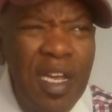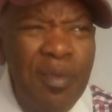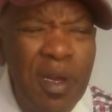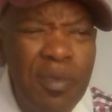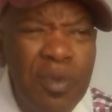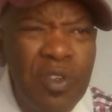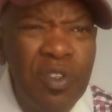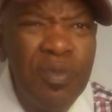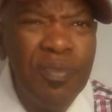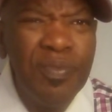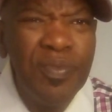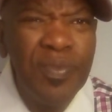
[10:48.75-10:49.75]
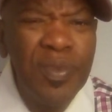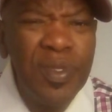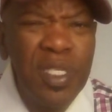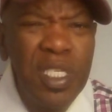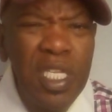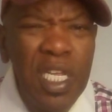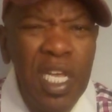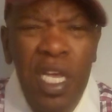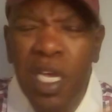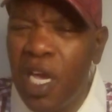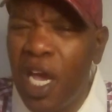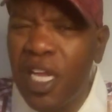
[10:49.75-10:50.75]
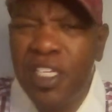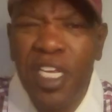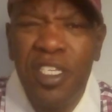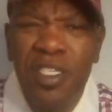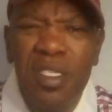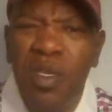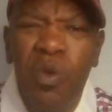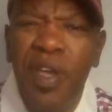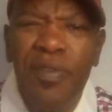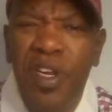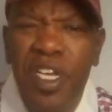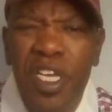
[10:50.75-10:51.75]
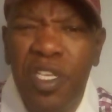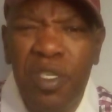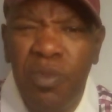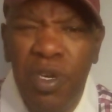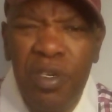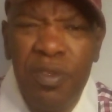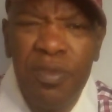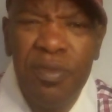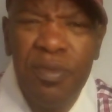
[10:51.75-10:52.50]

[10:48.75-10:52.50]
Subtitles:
I'm coming home, and God says, don't give her the keys tomorrow.